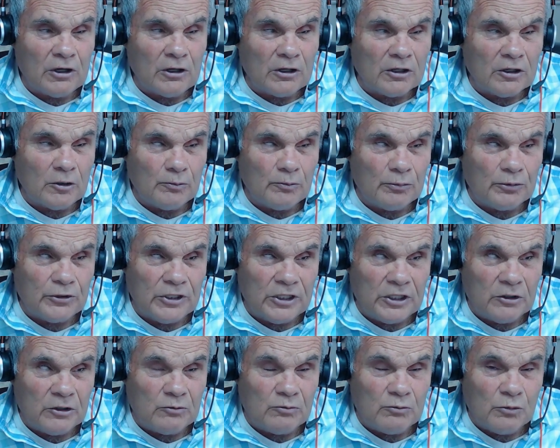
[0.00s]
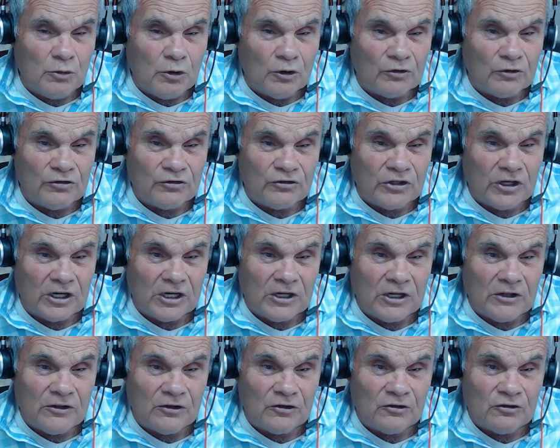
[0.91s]
completed more
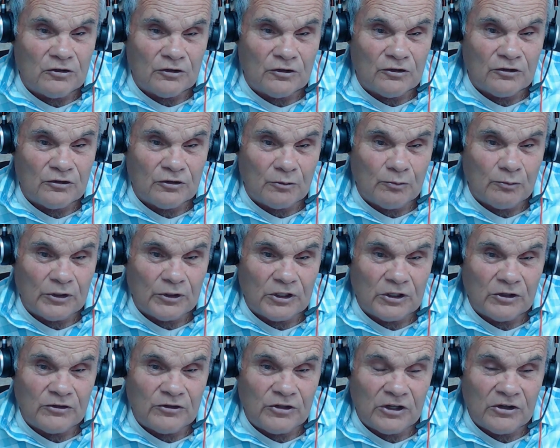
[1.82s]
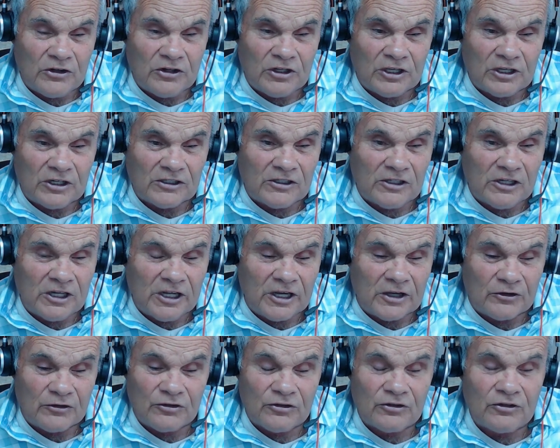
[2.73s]
study than just simply attending a
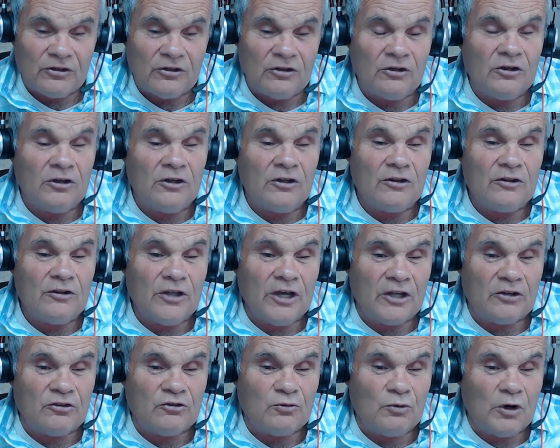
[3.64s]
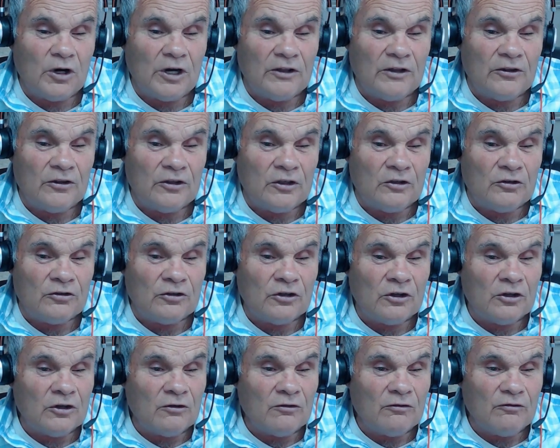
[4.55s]
class. That's why these
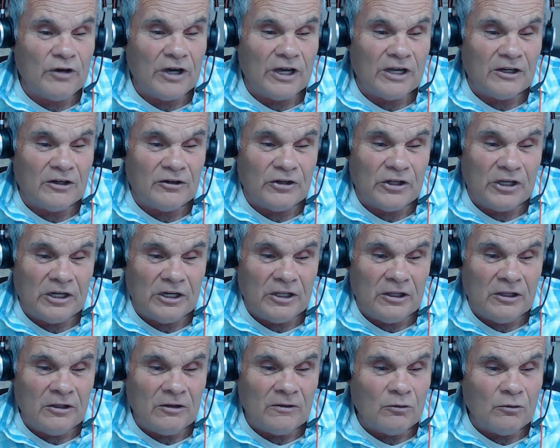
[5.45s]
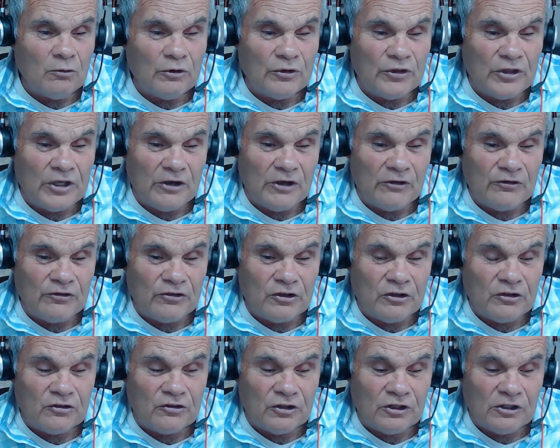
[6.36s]
validating with the
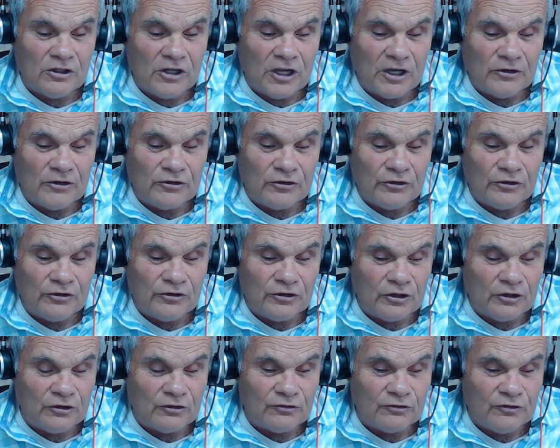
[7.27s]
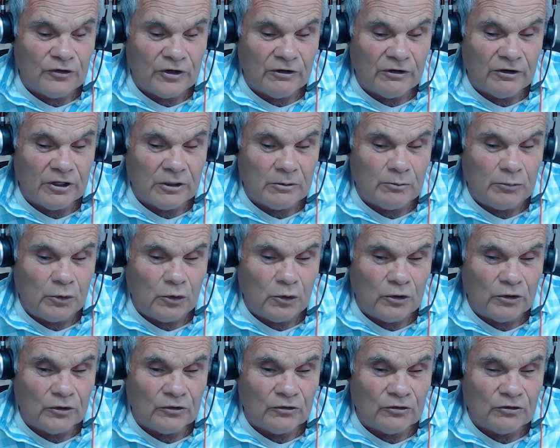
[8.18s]
FCC license is very
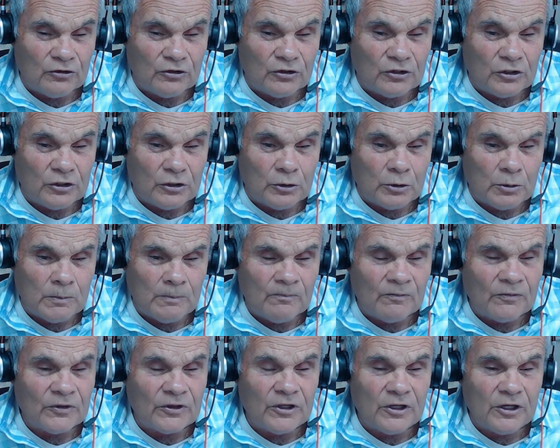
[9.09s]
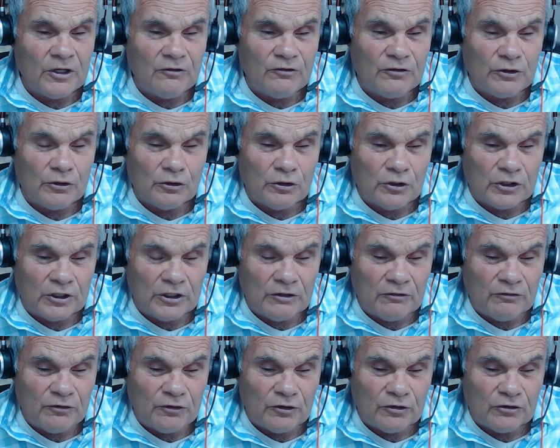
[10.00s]
important to you if you're
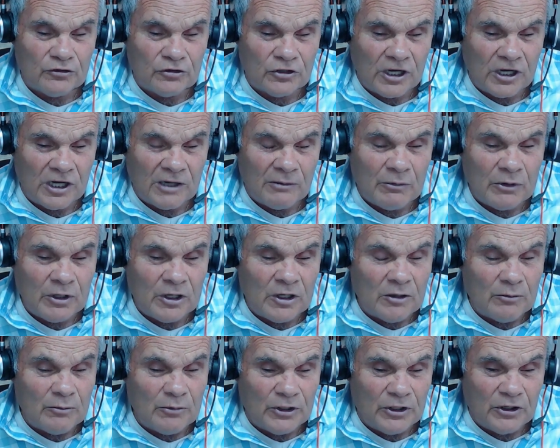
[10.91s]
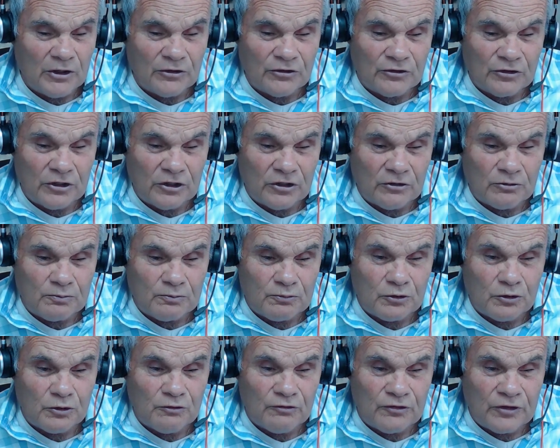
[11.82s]
looking for a job, because it is
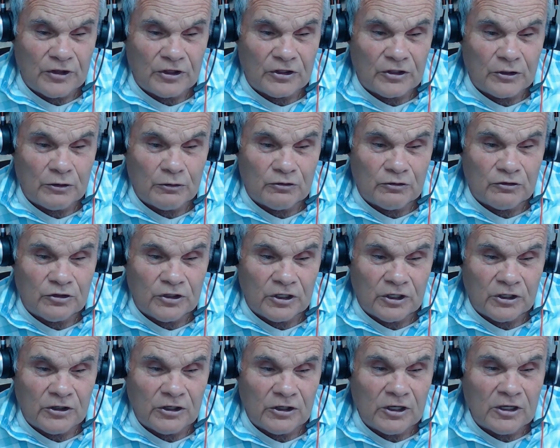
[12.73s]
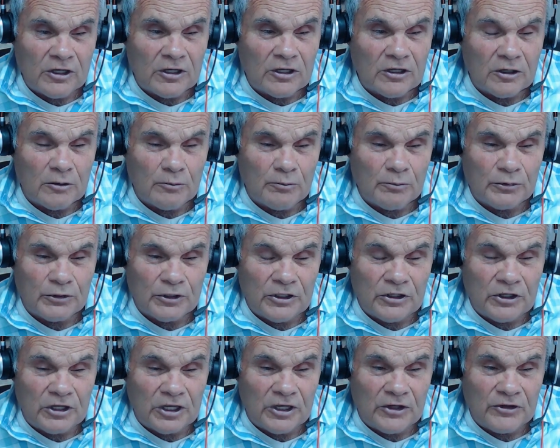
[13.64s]
proof that you did
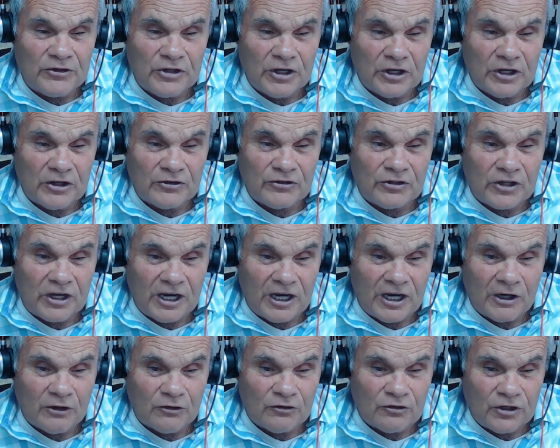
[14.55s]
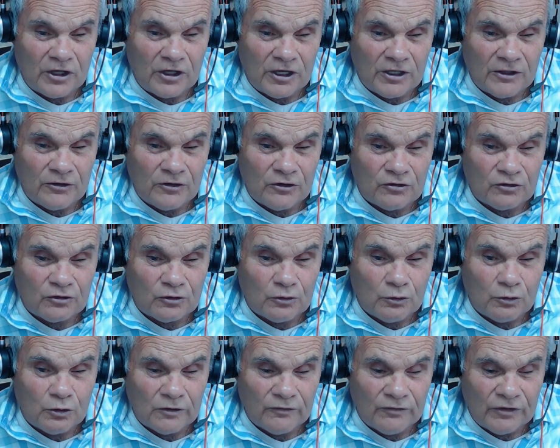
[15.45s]
complete a test outside the
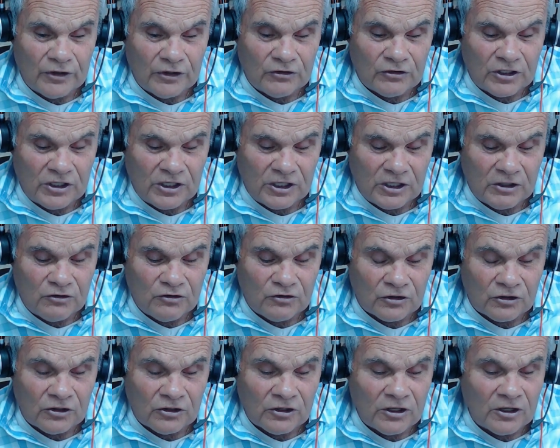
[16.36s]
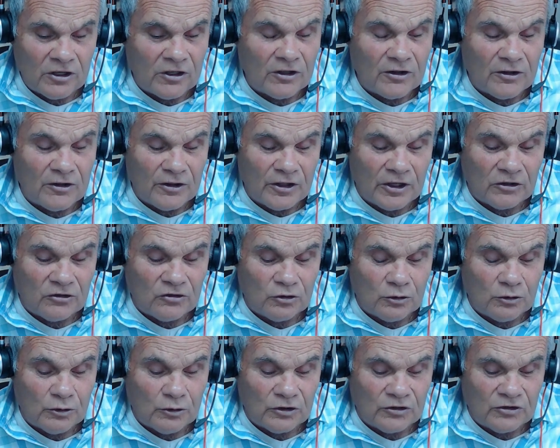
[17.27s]
school of education that
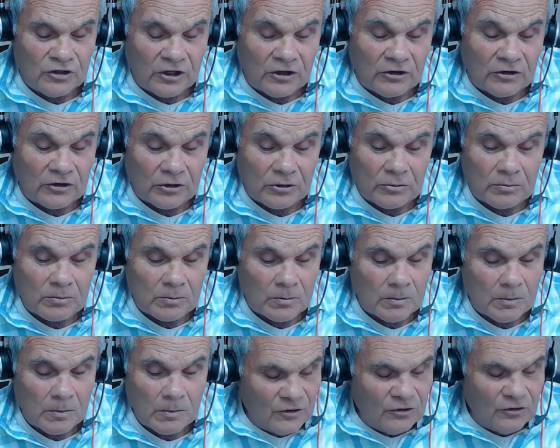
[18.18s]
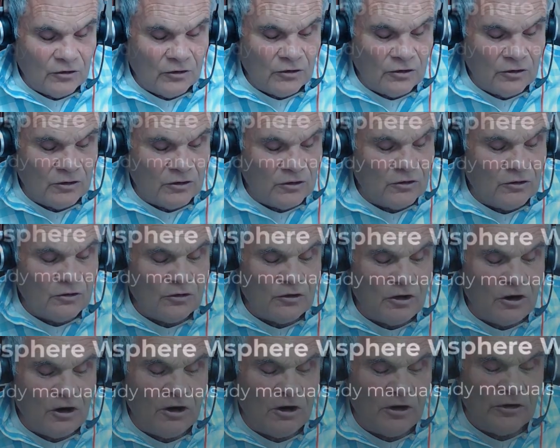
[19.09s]
you attended.
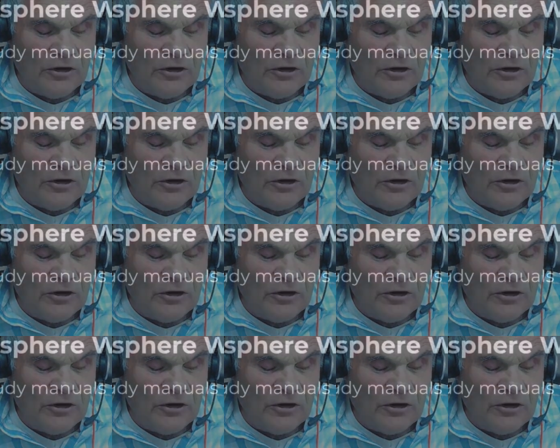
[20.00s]
Our